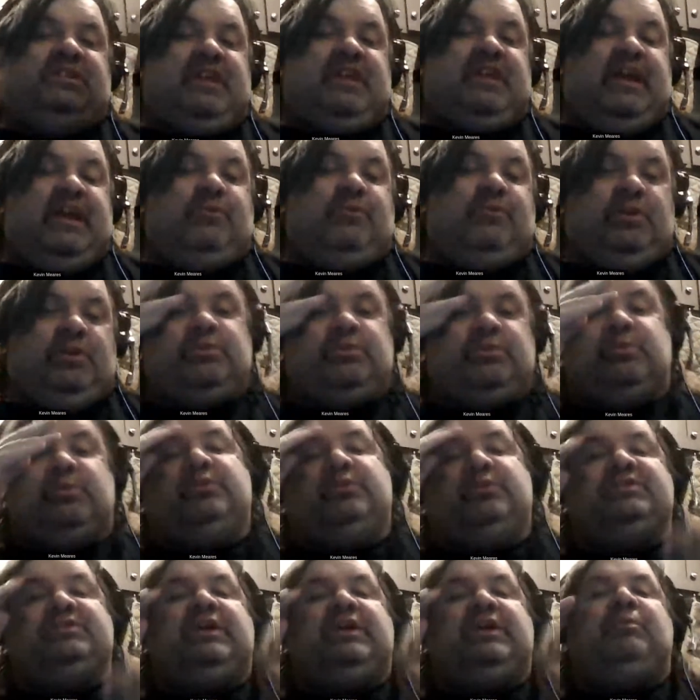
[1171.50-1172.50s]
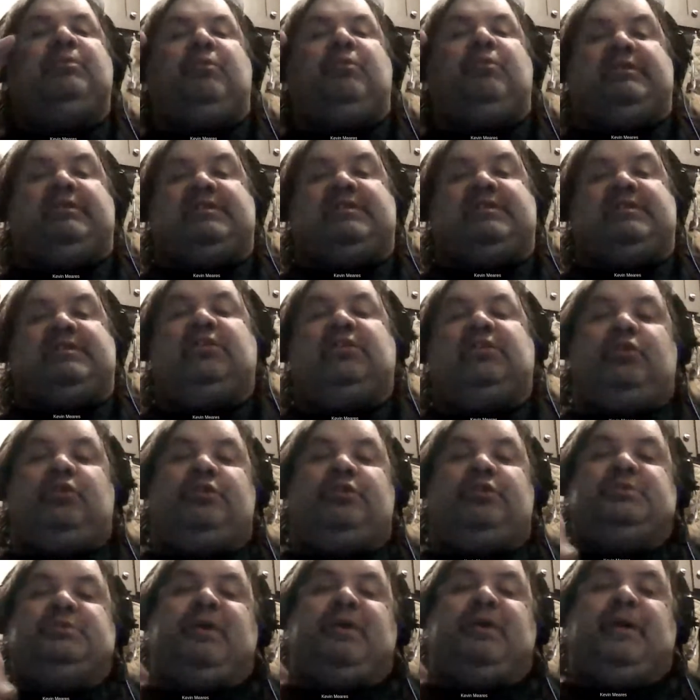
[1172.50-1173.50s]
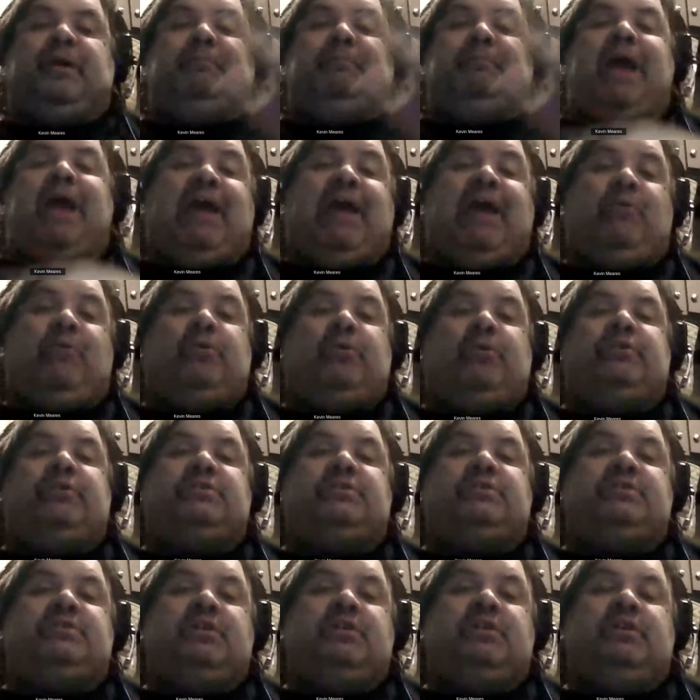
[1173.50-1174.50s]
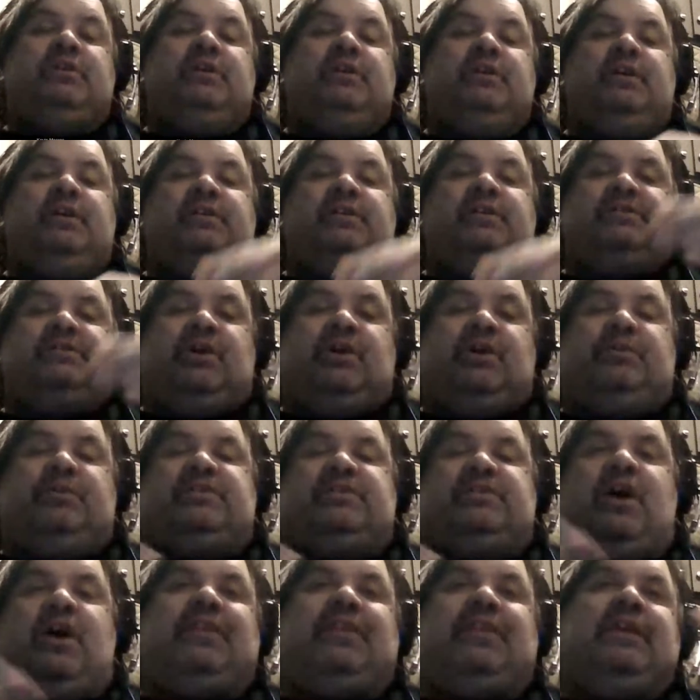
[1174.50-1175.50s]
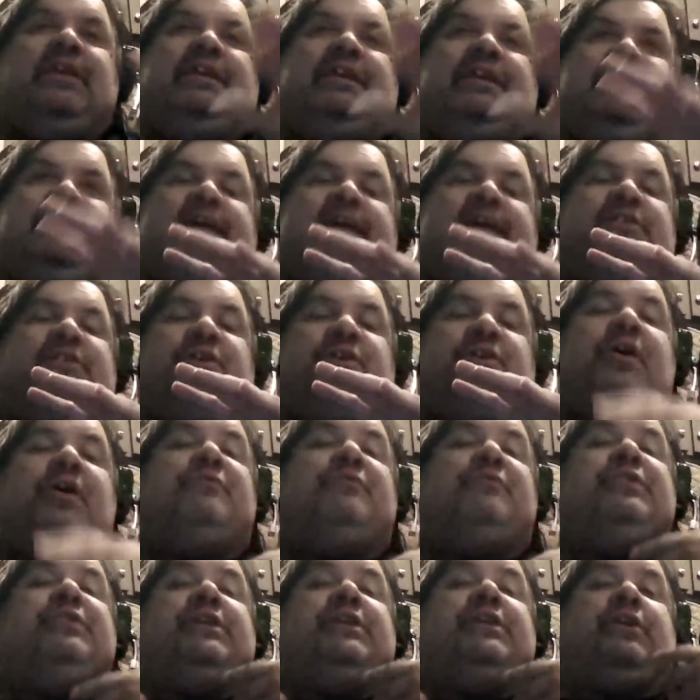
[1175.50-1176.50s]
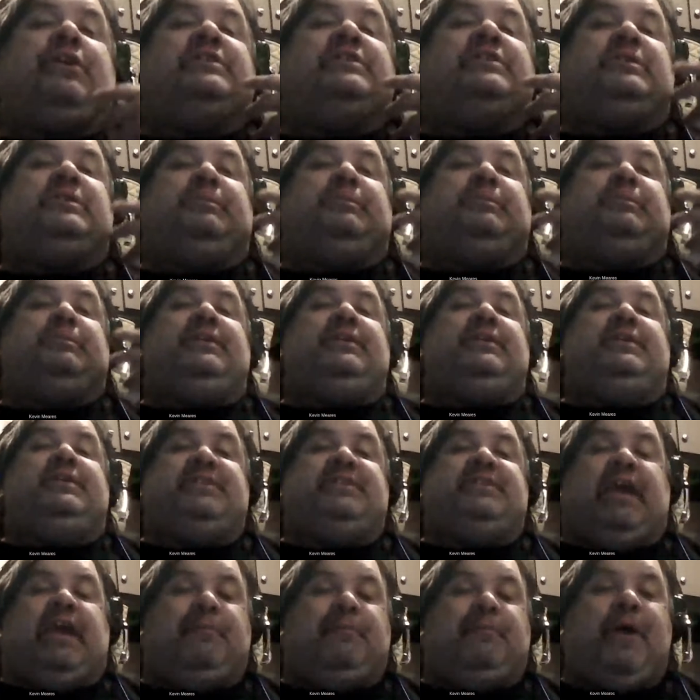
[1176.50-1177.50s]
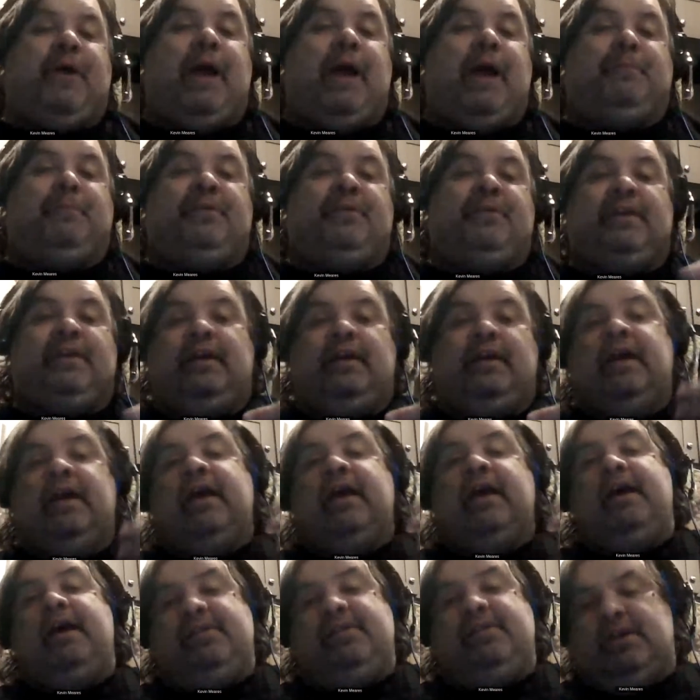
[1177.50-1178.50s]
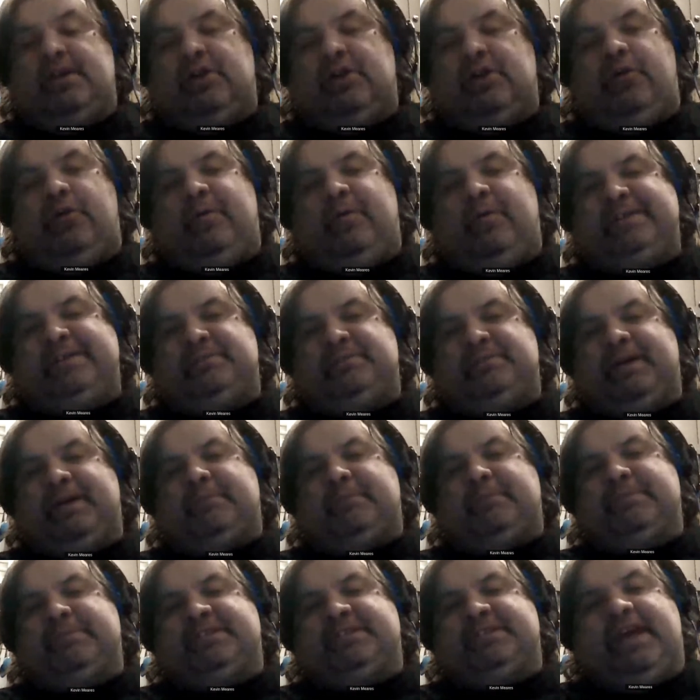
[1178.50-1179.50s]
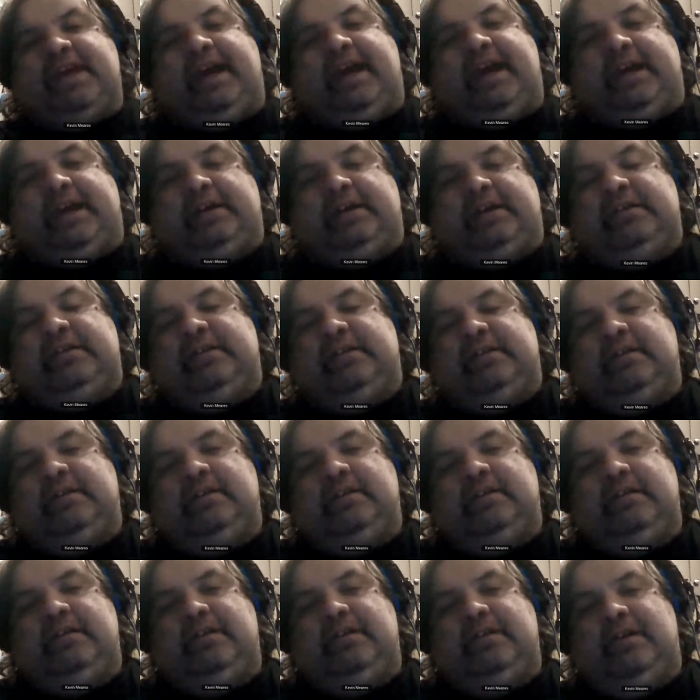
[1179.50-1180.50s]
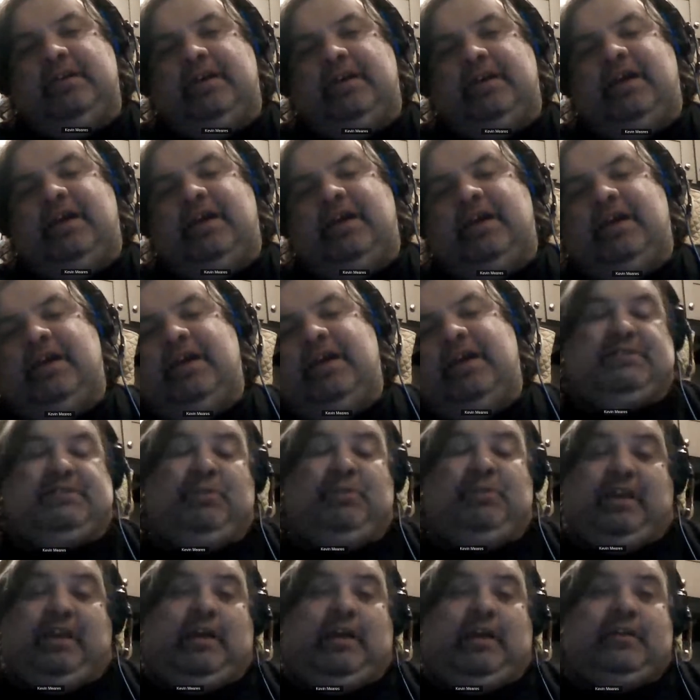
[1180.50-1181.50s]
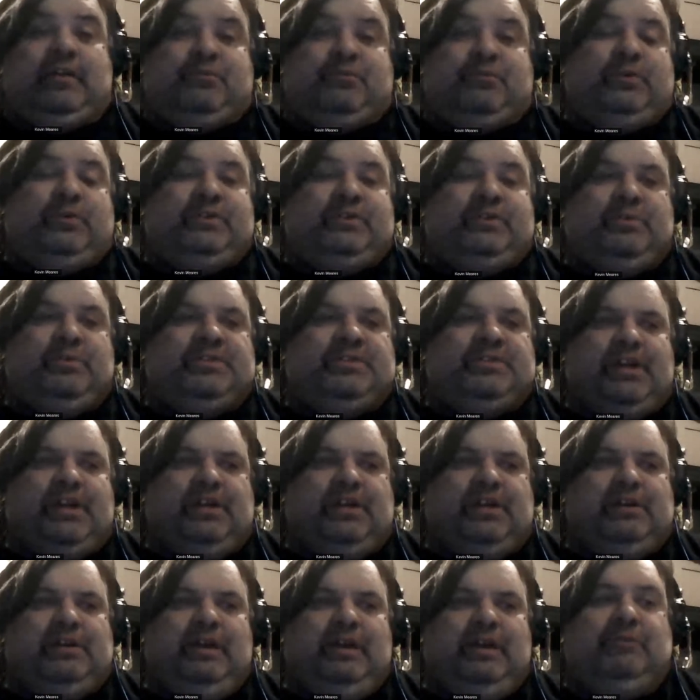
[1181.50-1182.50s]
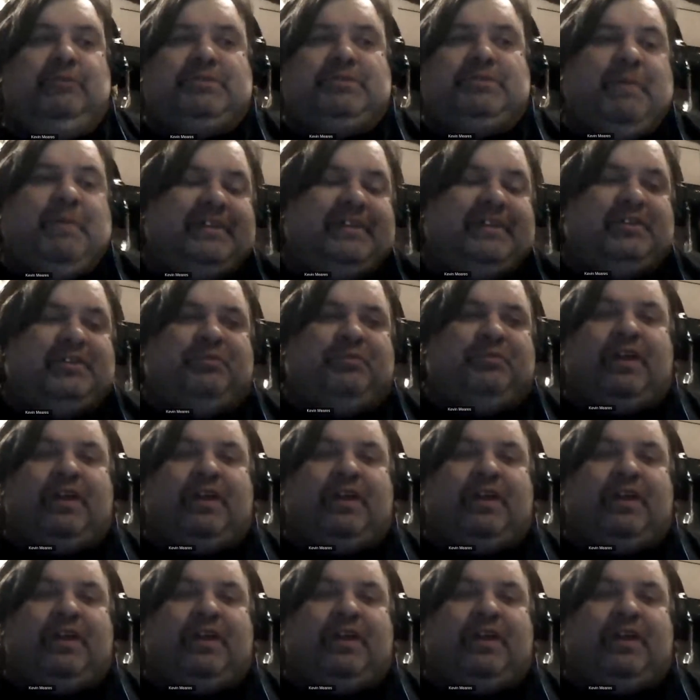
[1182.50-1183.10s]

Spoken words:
satanic rituals, they would recite the Lord's Prayer backwards. So it was thought they did that so often they lost the ability to say it properly, and they'd always make a mistake. And of course, he recited it. He was a